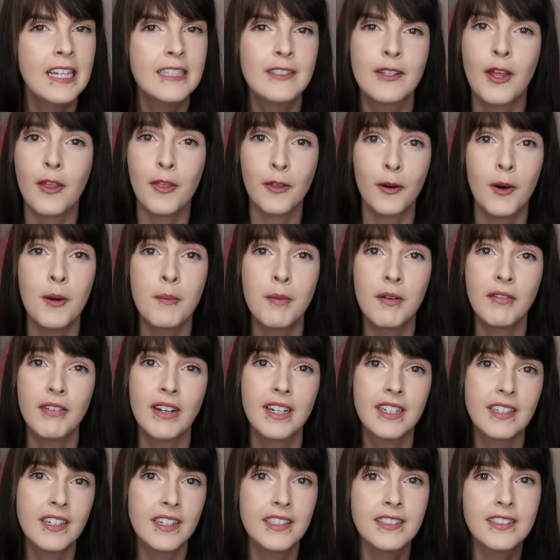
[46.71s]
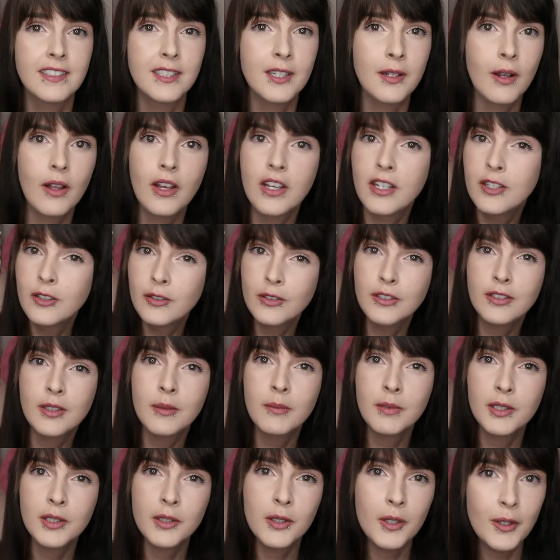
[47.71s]
So I thought it'd be really nice to do like an
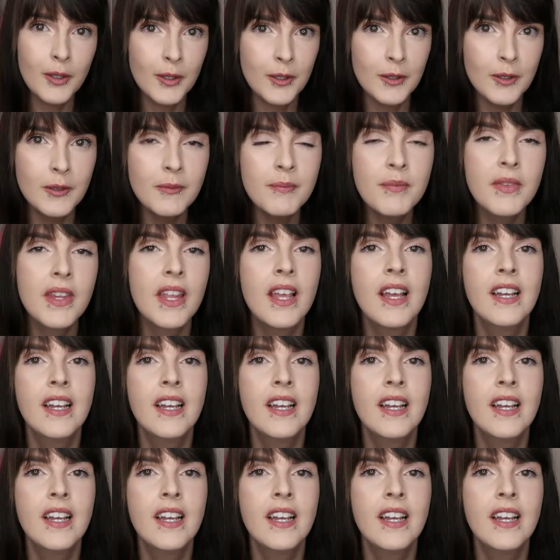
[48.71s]
autumnal haul.